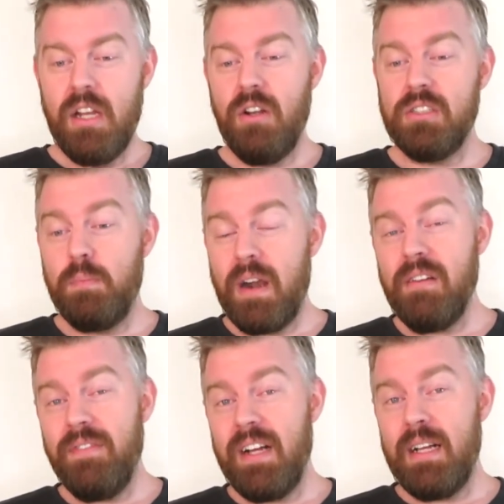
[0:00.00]
Knott's Berry
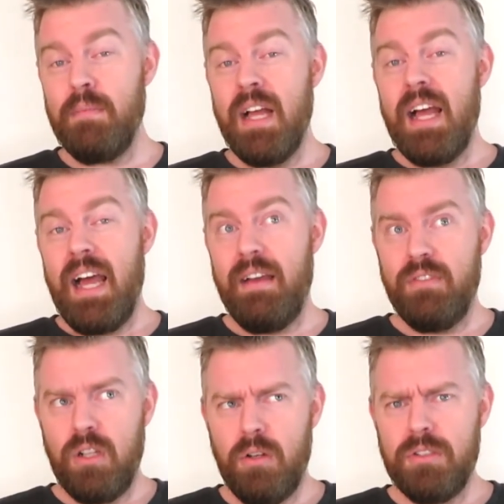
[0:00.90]
Farm have
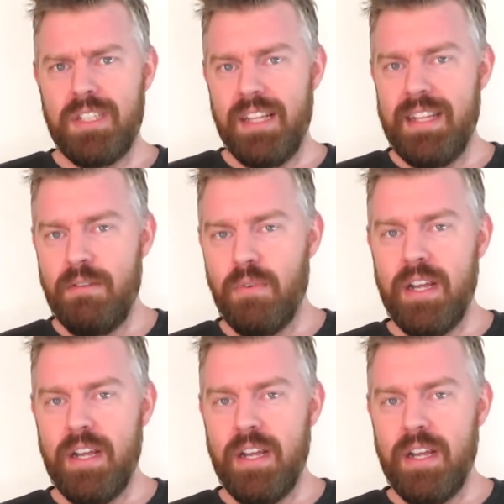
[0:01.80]
closed and then